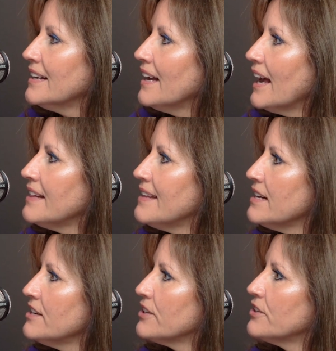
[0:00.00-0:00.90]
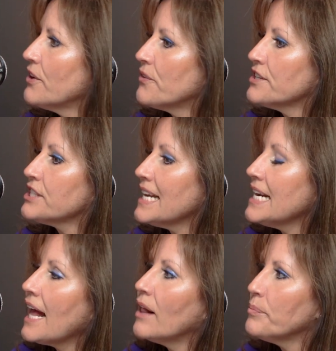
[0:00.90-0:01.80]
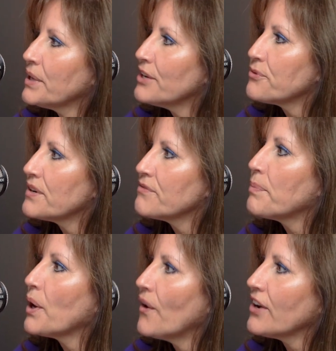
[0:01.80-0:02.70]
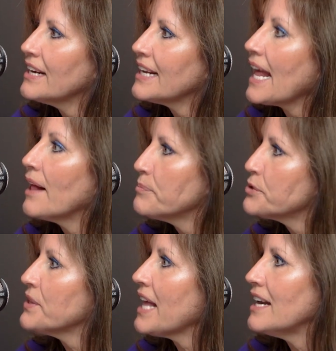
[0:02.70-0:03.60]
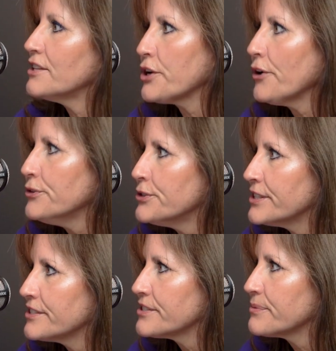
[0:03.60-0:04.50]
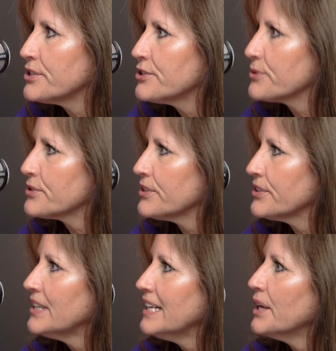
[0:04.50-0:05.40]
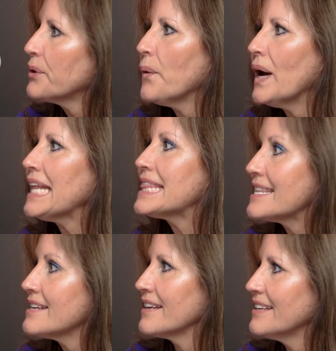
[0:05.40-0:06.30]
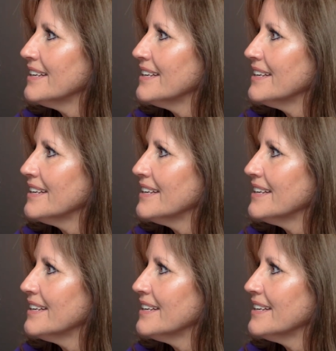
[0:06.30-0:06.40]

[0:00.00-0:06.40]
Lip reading: And then, this can help get rid of plaque, and it helps with halitosis, which is also quite a thing.